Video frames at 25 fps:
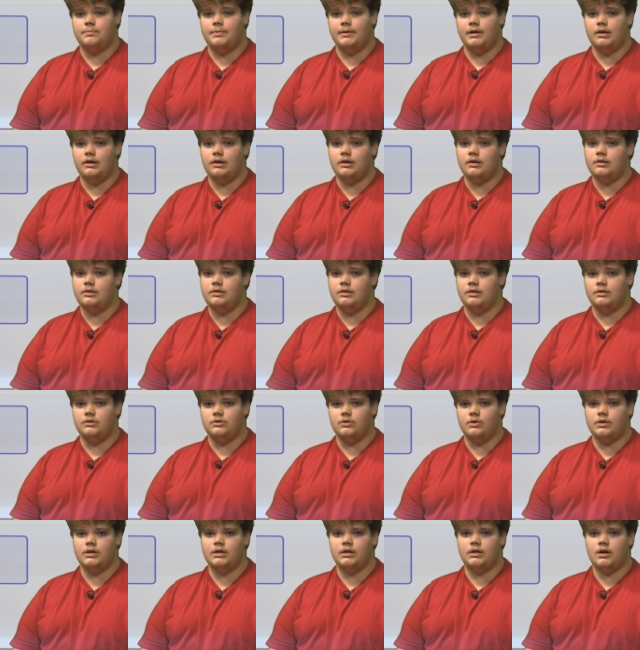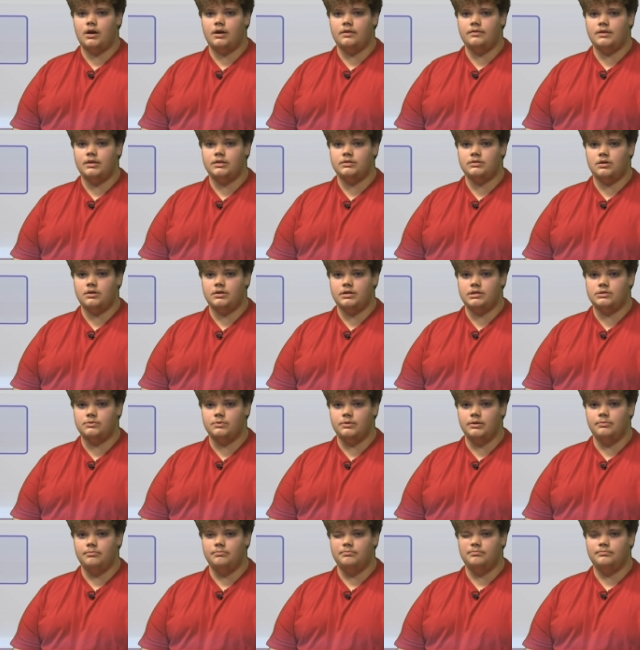period and don't get caught in that tardy
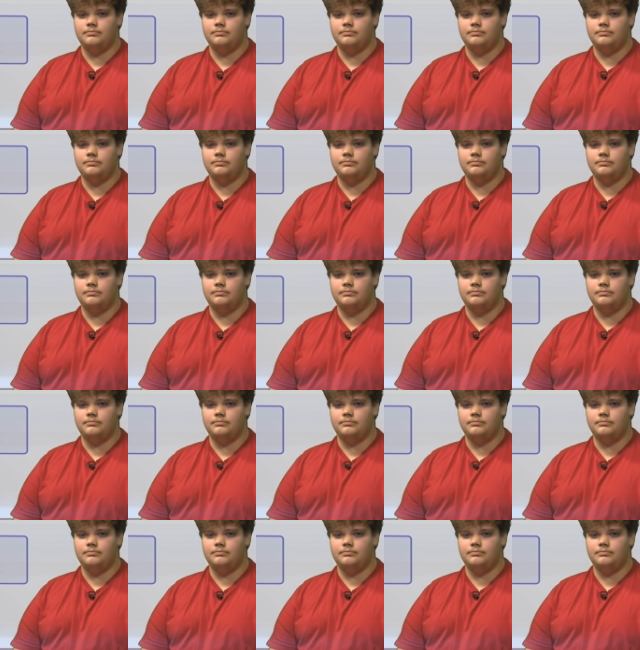sweep.